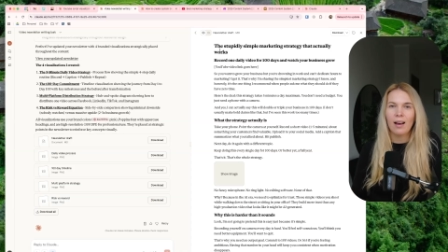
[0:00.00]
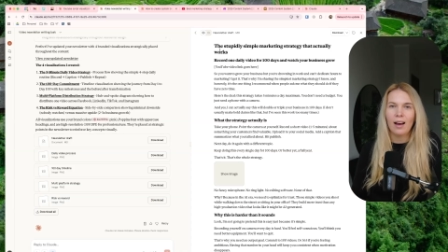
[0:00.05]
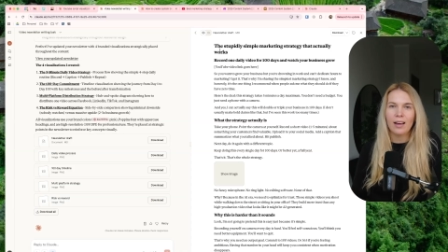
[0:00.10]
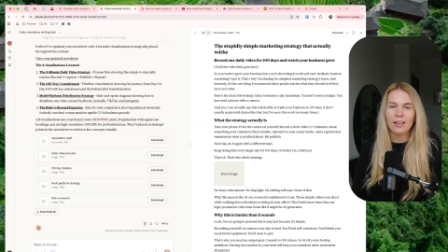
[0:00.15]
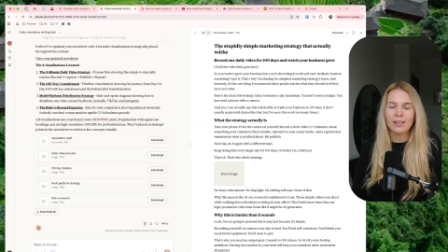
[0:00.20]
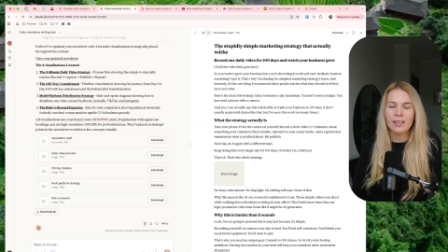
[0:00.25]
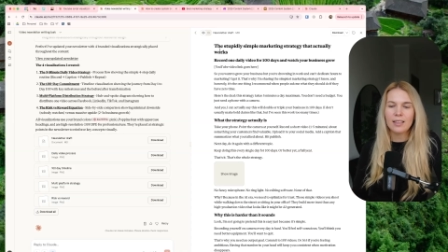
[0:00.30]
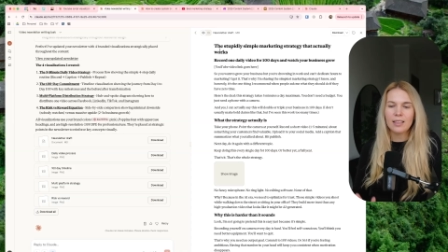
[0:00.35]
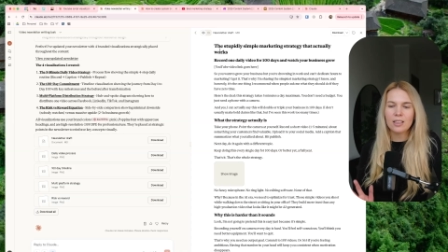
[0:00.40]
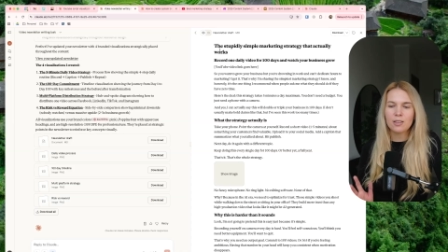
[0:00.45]

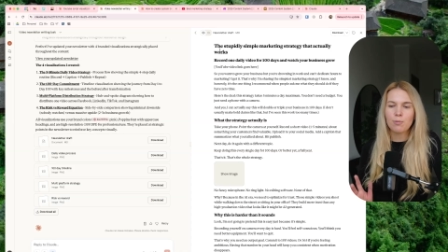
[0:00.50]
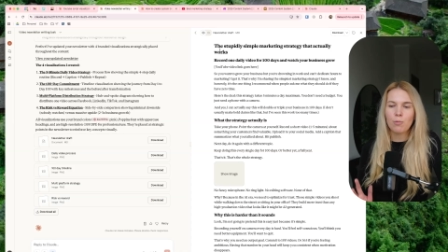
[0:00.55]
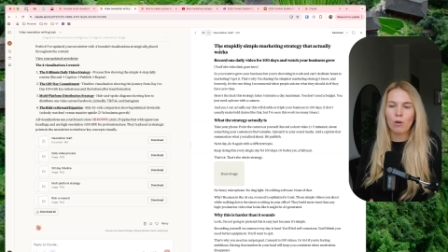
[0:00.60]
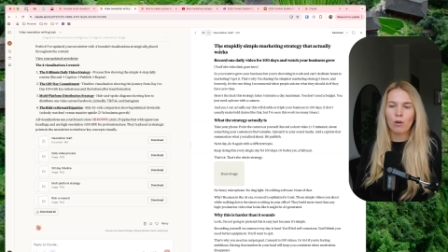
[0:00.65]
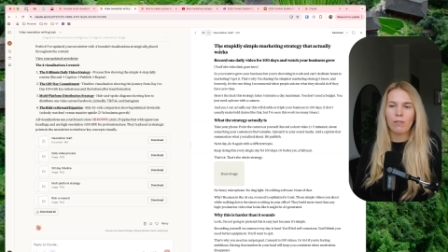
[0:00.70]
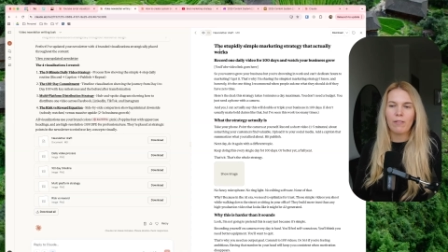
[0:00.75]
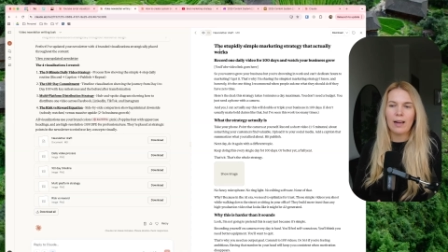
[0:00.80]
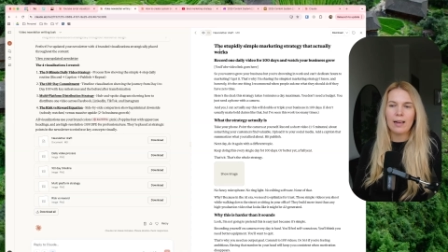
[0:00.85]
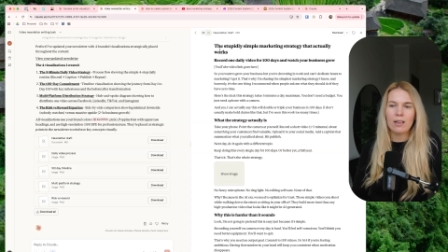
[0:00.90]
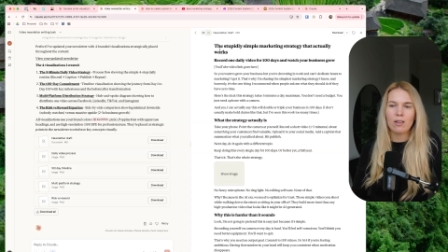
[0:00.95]
I think it's
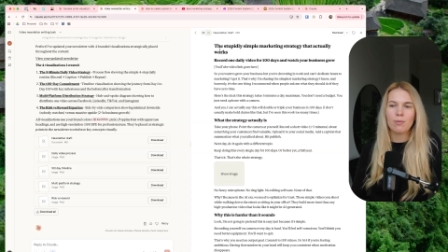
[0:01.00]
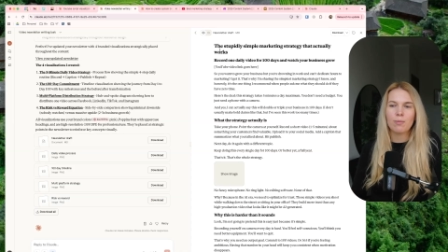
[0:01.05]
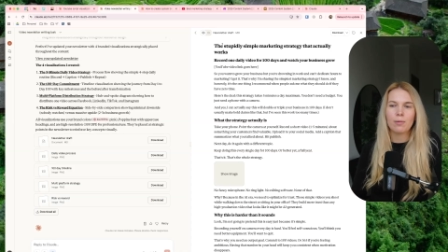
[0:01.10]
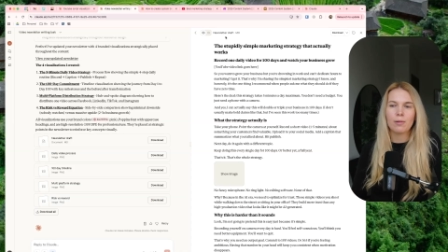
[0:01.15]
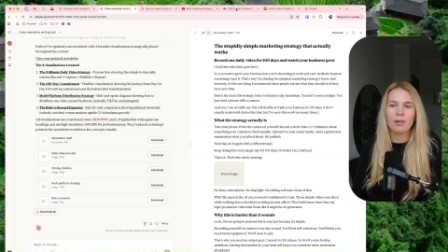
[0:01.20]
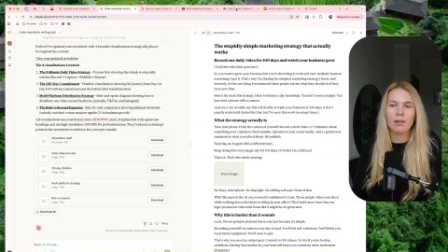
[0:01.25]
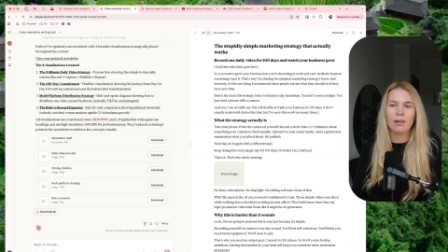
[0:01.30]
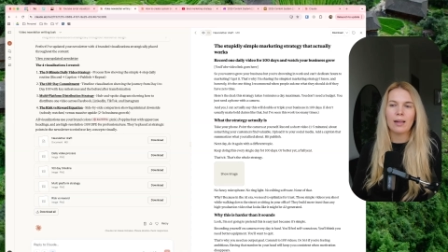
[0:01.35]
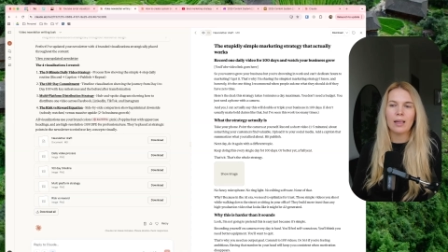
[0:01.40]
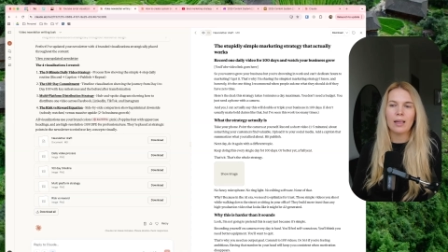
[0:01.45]
more
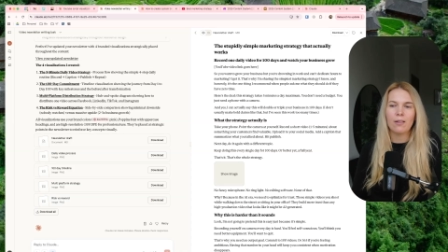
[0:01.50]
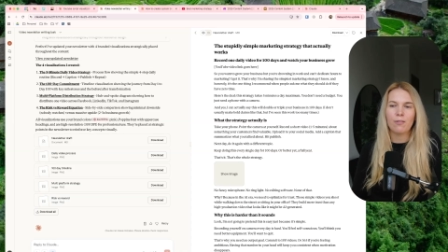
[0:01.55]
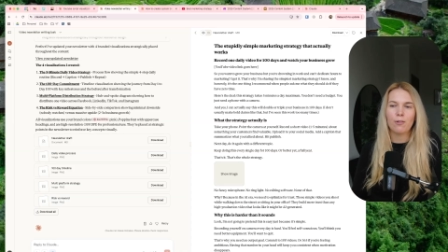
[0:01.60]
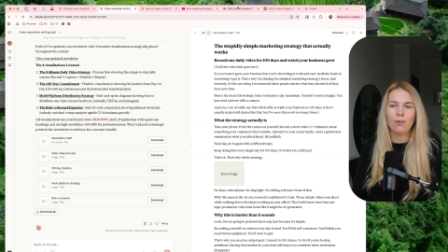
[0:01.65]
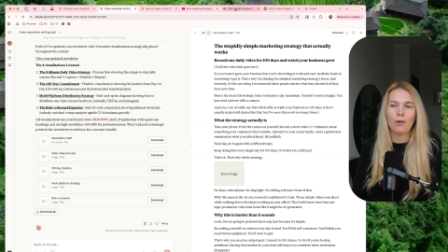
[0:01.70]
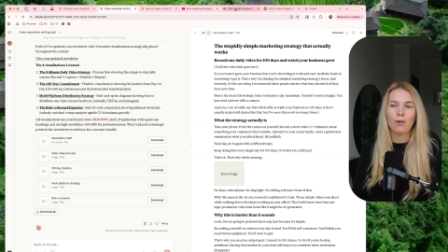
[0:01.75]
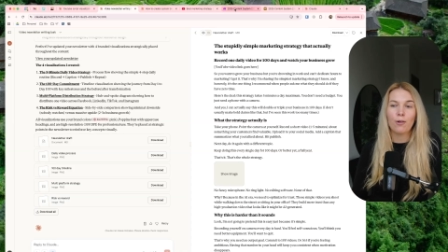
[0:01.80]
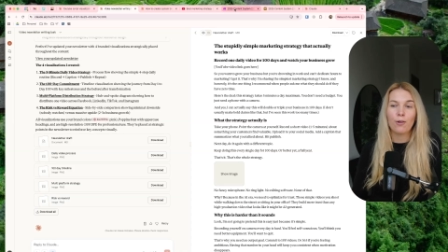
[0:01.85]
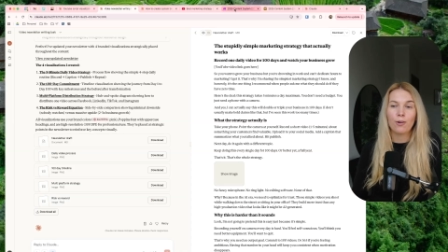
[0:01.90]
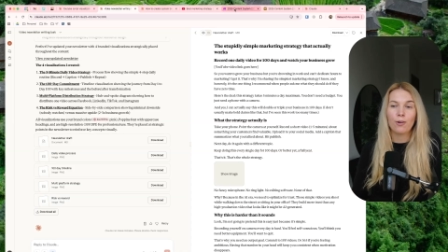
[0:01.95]
valuable if
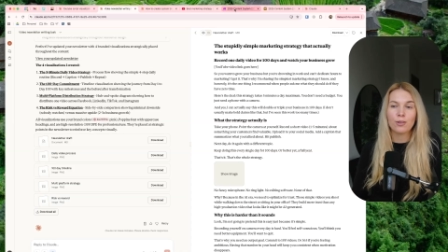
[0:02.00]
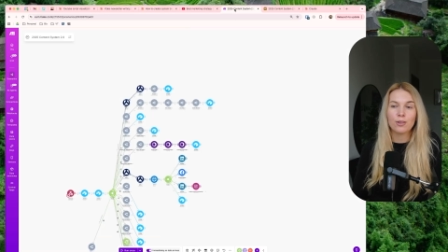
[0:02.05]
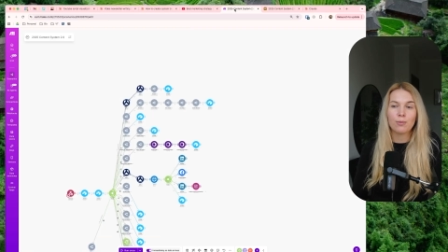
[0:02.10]
you learn